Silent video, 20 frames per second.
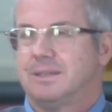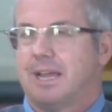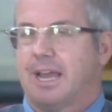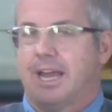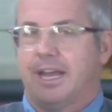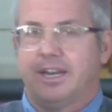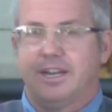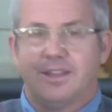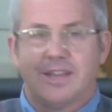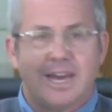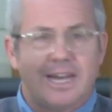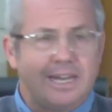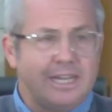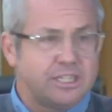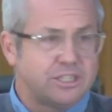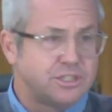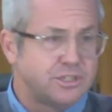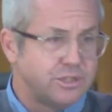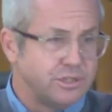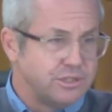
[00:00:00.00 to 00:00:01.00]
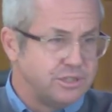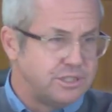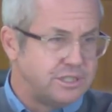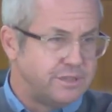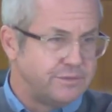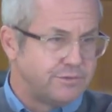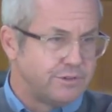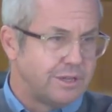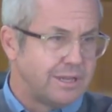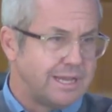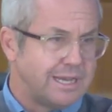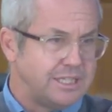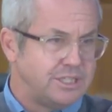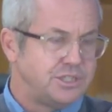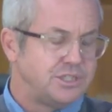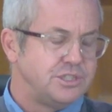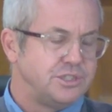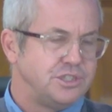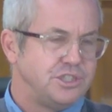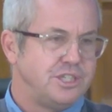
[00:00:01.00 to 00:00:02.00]
And in that exclusive
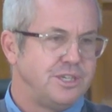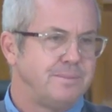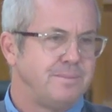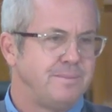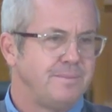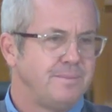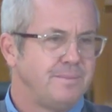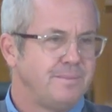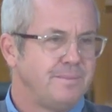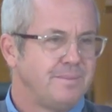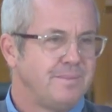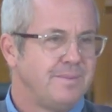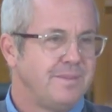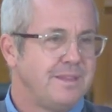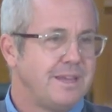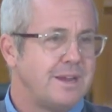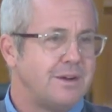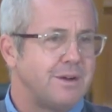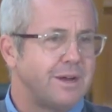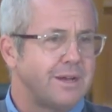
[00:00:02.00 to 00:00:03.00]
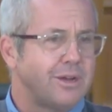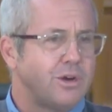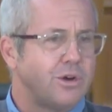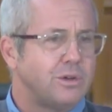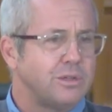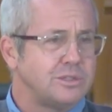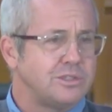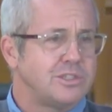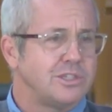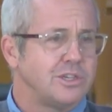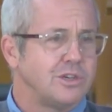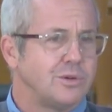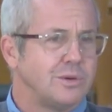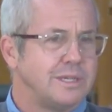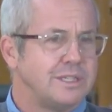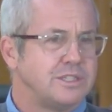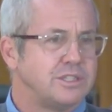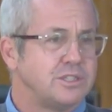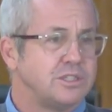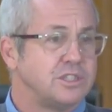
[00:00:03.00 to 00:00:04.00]
relationship, there are
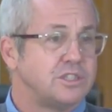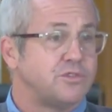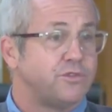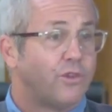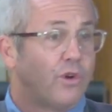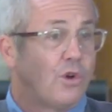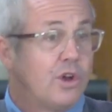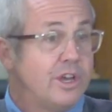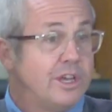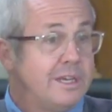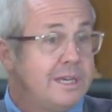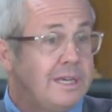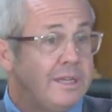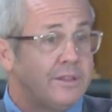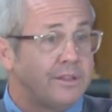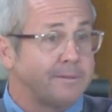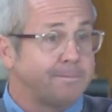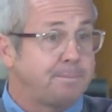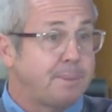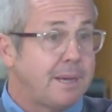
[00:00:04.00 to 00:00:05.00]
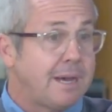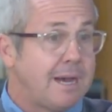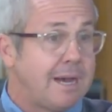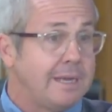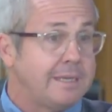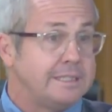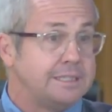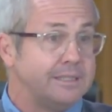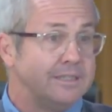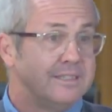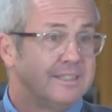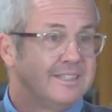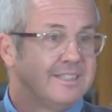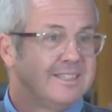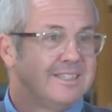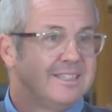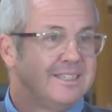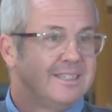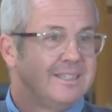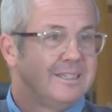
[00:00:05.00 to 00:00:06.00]
consequences for either party
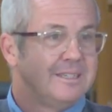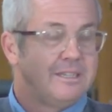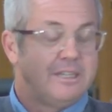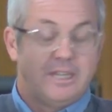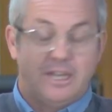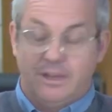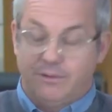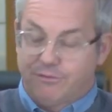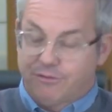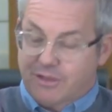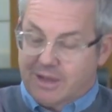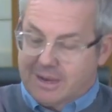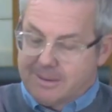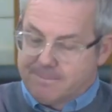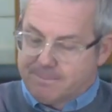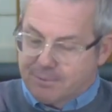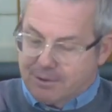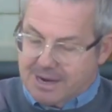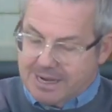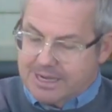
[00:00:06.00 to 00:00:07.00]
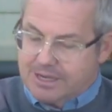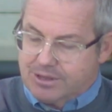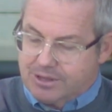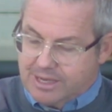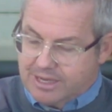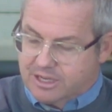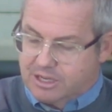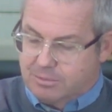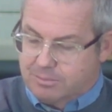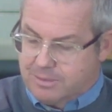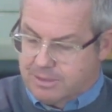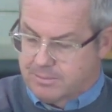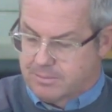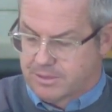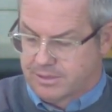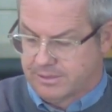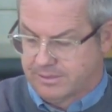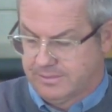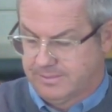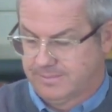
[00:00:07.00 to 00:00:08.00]
if they break their
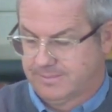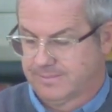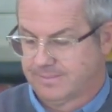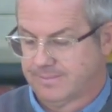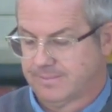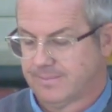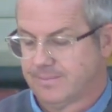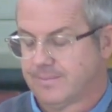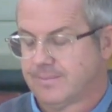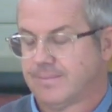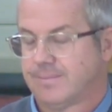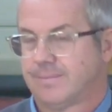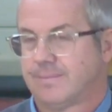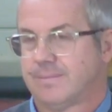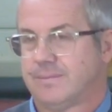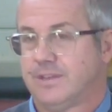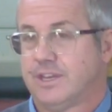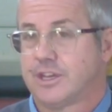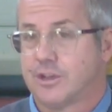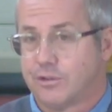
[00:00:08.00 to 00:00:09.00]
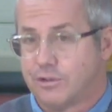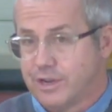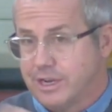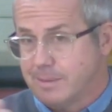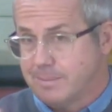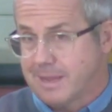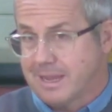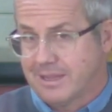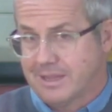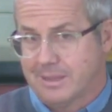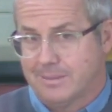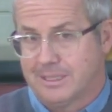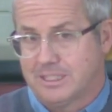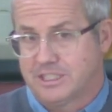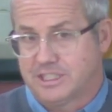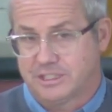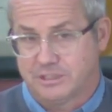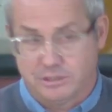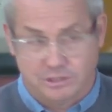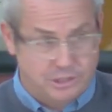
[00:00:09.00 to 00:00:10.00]
commitment. You can read about them in
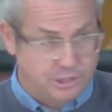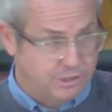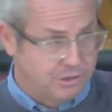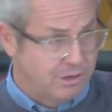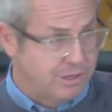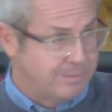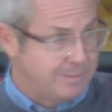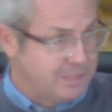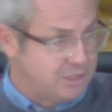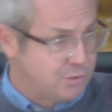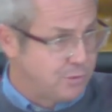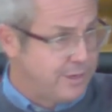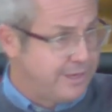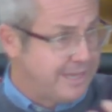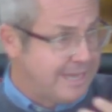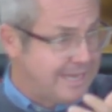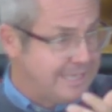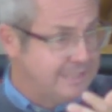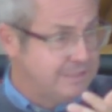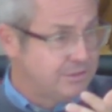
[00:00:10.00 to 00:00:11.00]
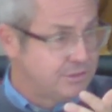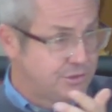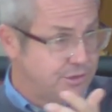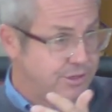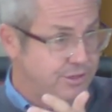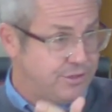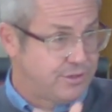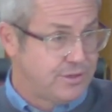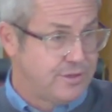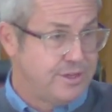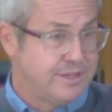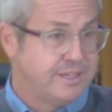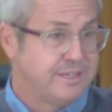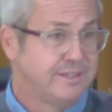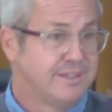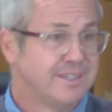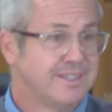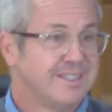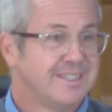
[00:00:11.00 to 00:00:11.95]
Deuteronomy 28 through to 30.